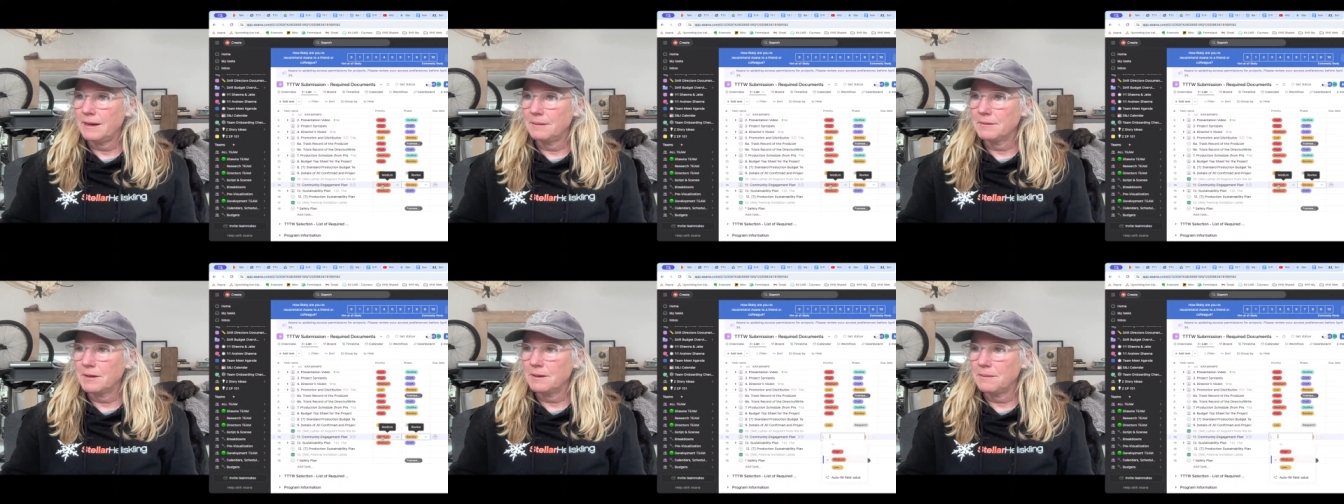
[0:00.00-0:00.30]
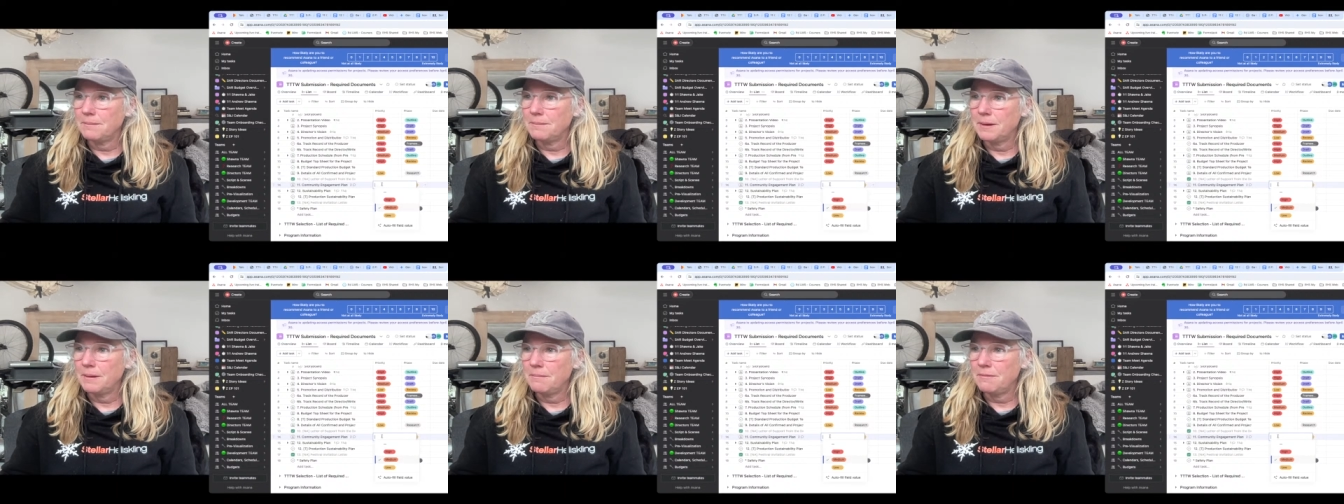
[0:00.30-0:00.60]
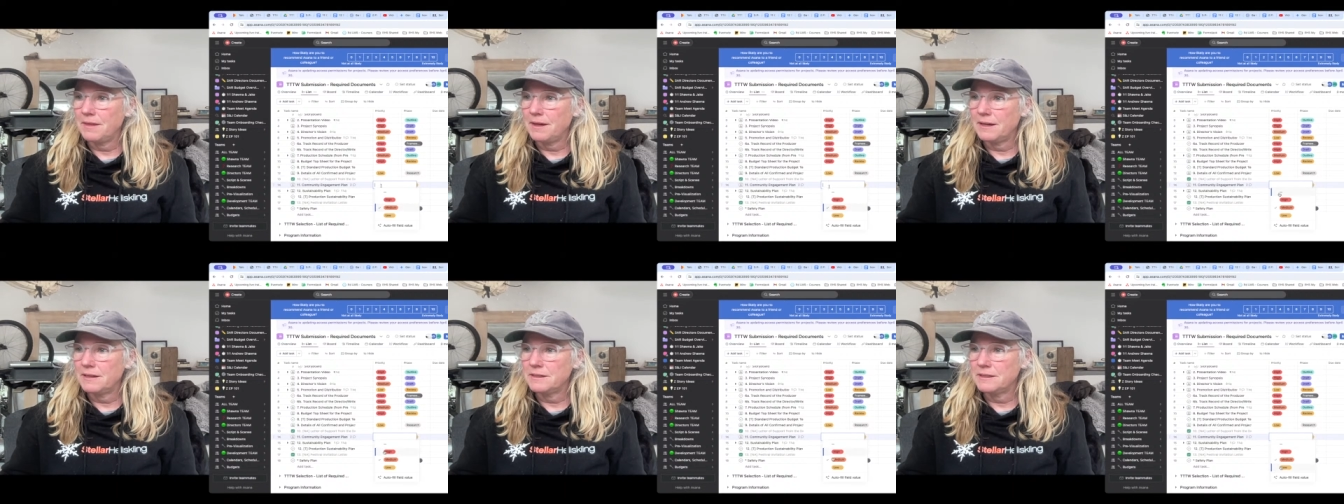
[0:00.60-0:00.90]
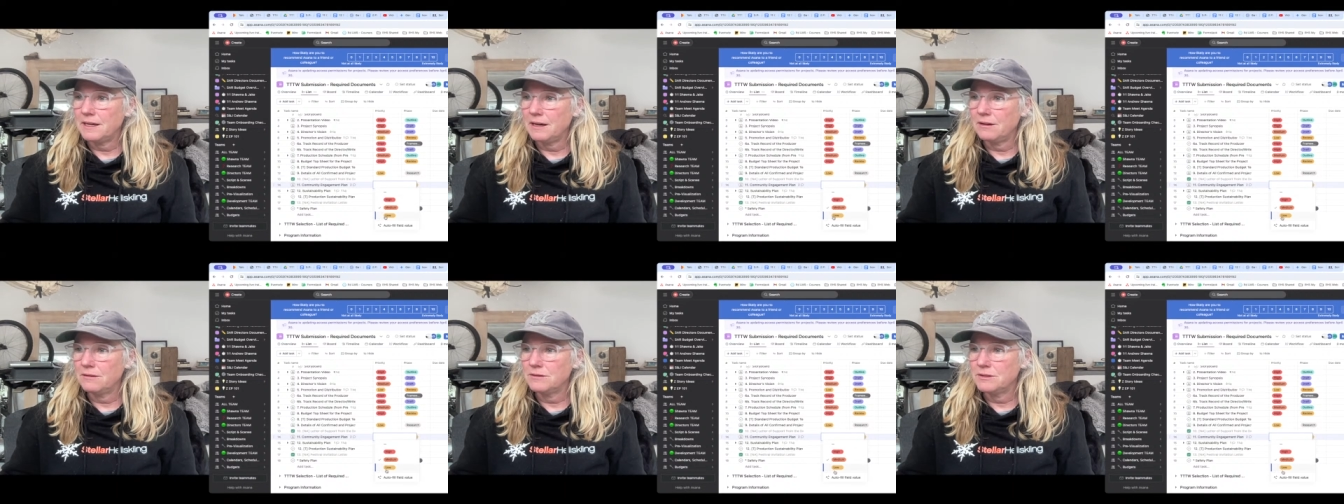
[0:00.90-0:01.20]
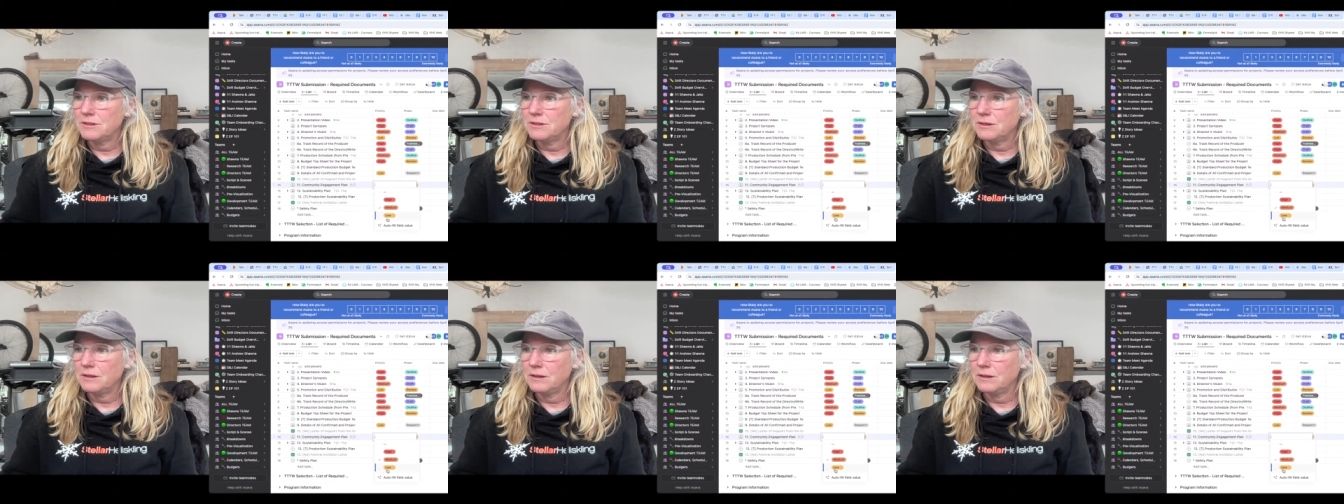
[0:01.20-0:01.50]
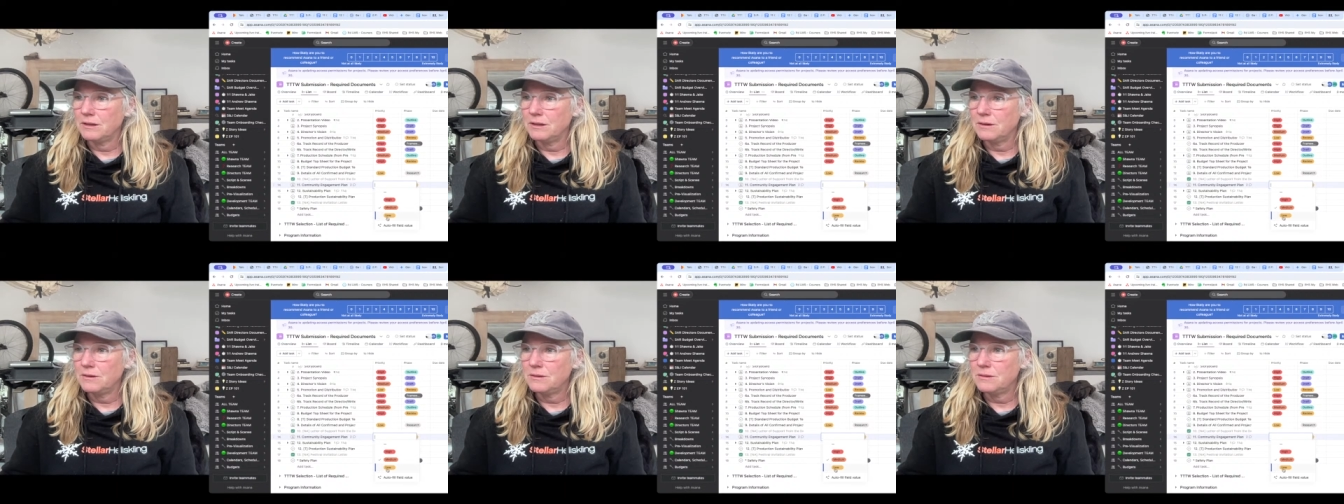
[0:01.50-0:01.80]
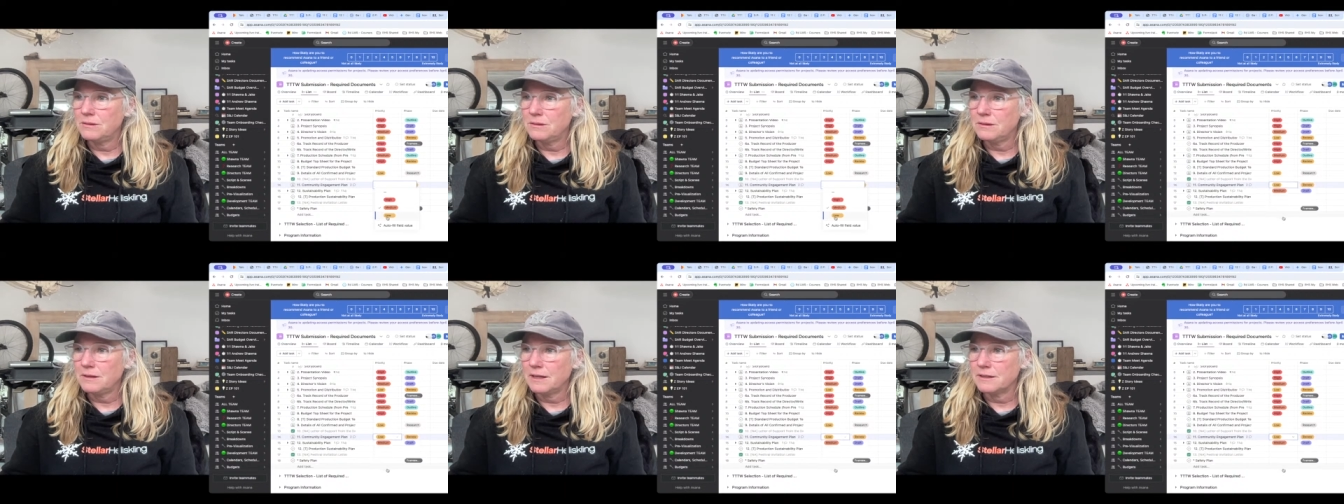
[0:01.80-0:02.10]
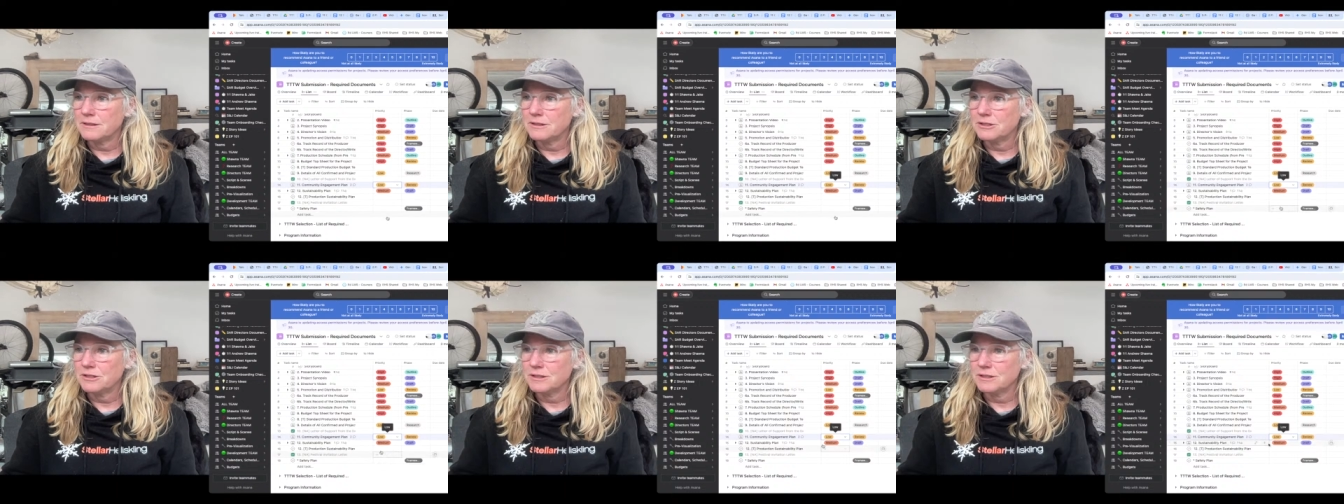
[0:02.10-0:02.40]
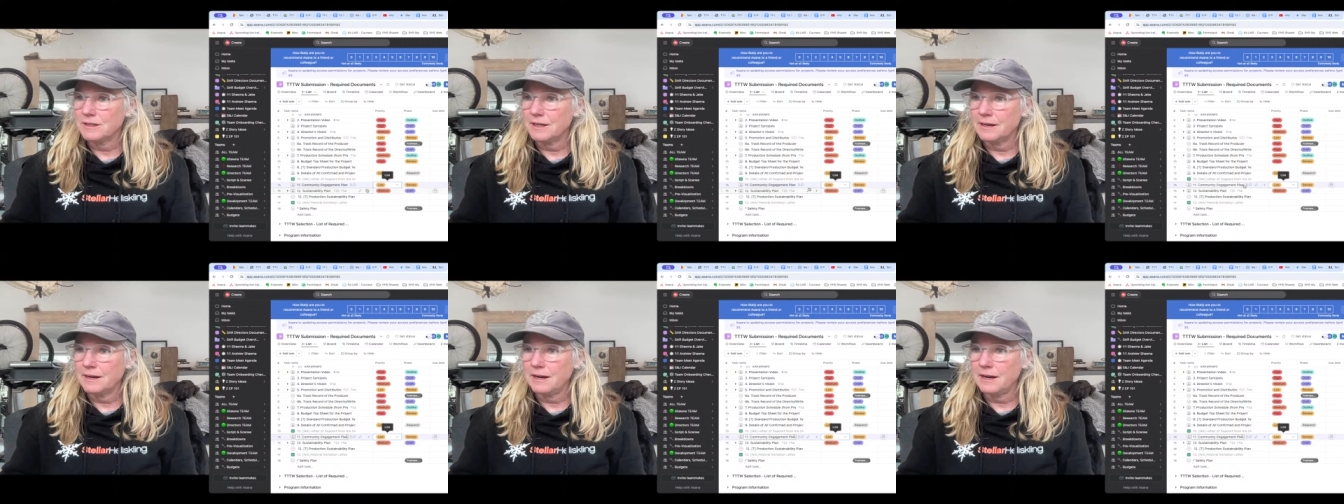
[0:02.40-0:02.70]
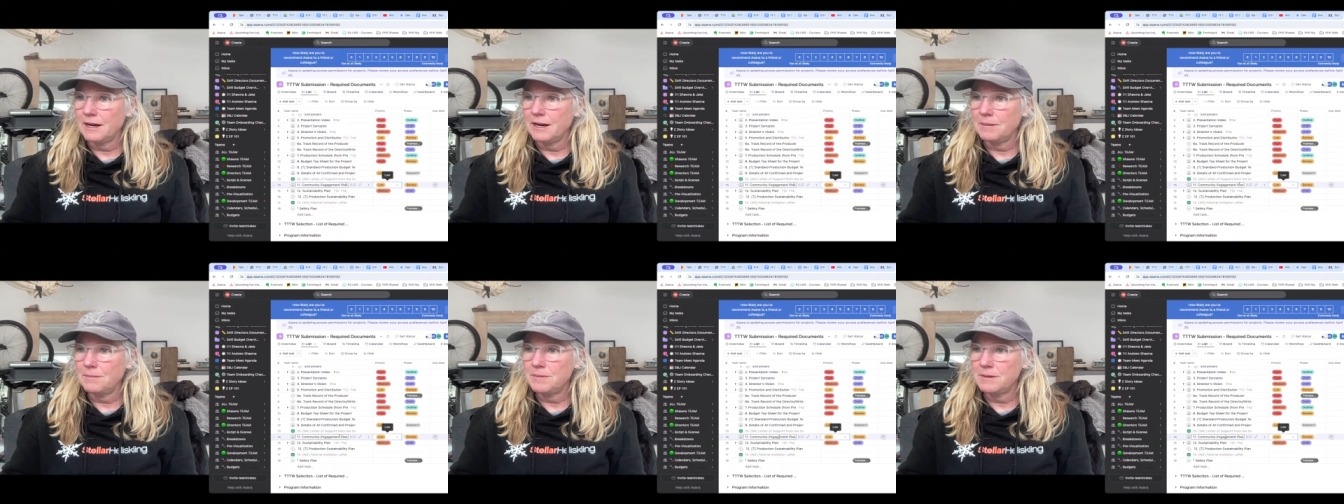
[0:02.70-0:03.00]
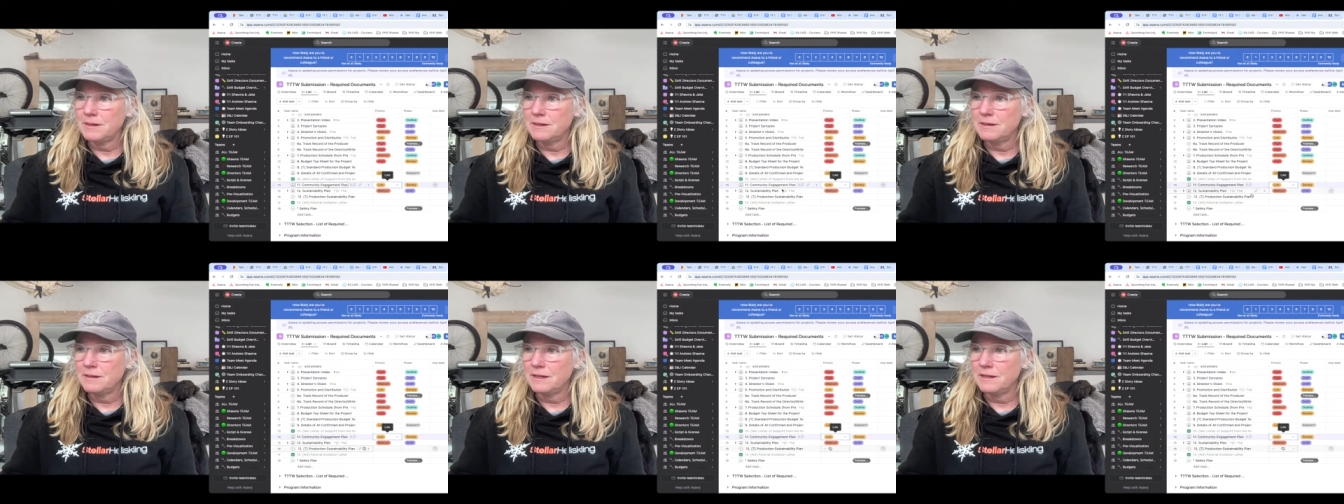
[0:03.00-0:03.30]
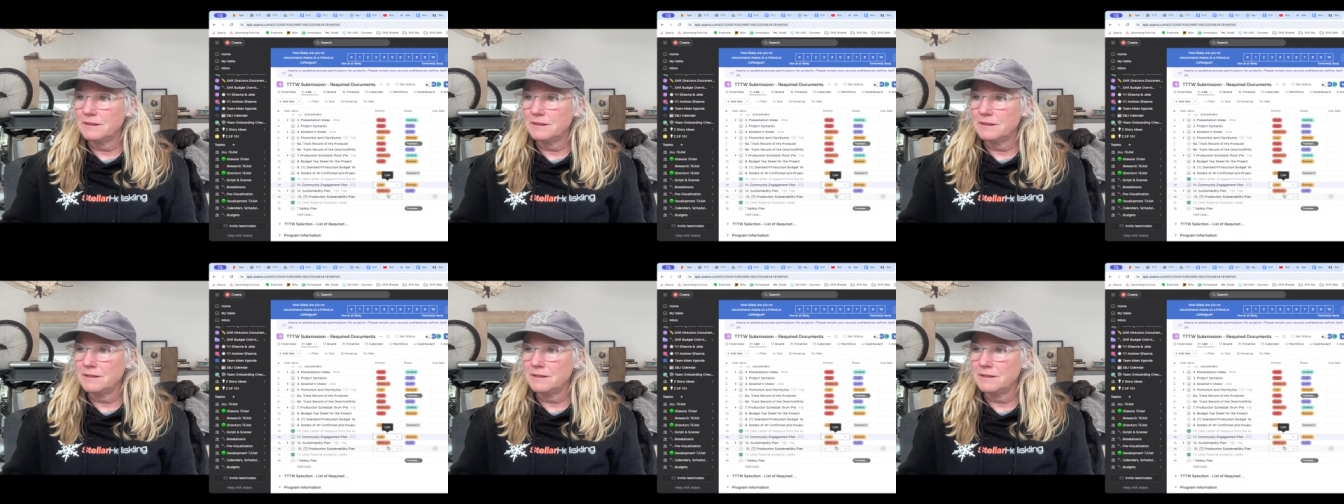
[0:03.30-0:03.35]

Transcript: I'm going to bump that down to low. That's just going to happen.